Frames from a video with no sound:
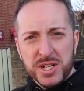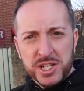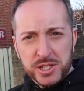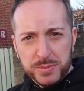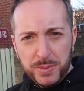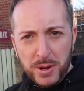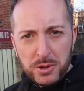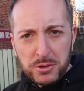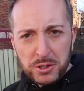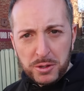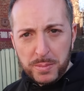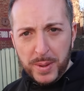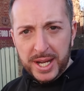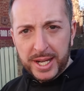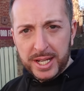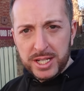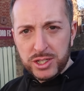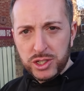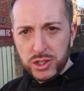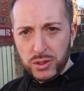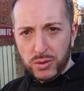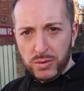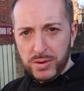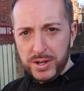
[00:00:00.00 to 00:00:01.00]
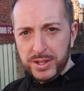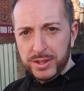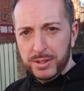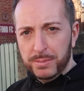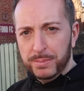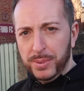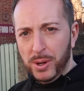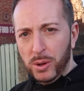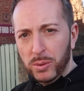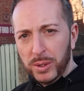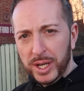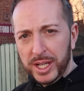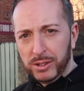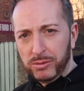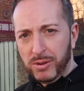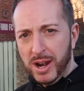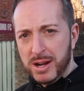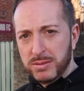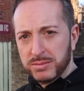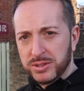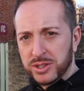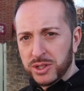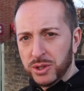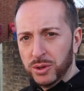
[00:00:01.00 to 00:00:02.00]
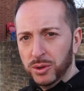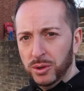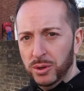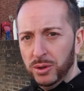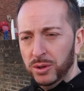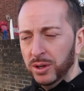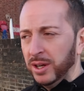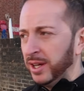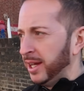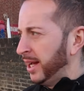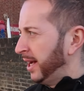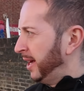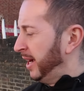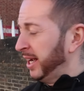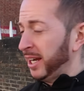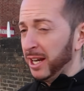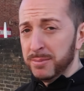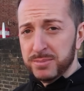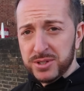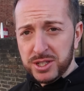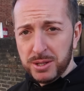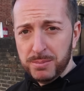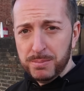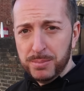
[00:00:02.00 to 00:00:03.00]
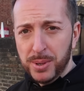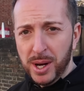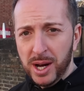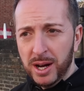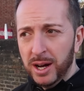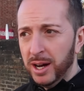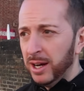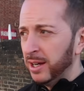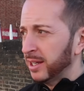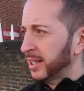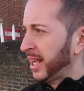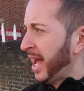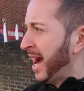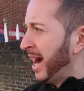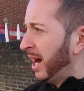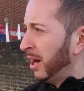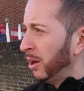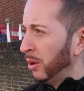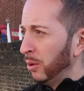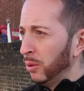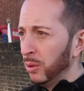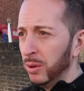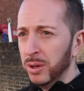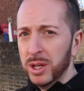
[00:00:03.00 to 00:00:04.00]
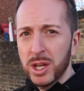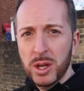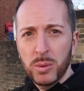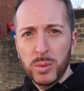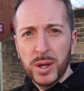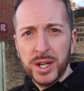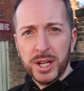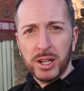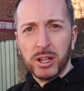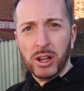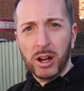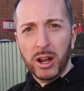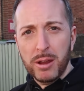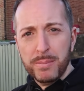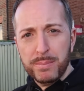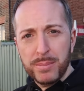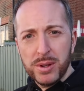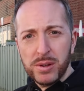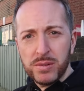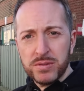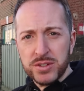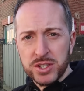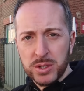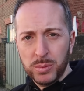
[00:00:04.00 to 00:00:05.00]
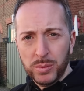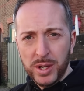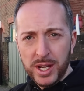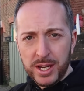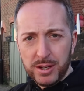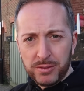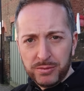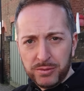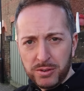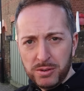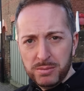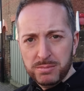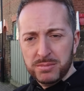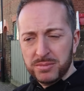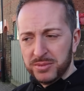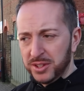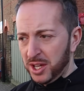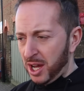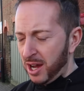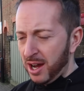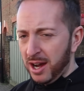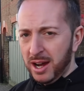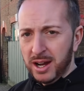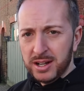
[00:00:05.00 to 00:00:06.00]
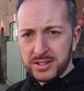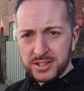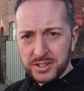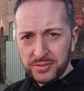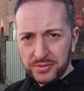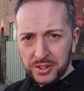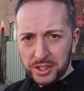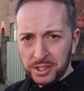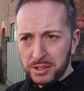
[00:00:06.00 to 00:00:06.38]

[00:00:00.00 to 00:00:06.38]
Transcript: we spoke about it during the bowling ground tour at Upton Park, how when a club moves away from the heart of the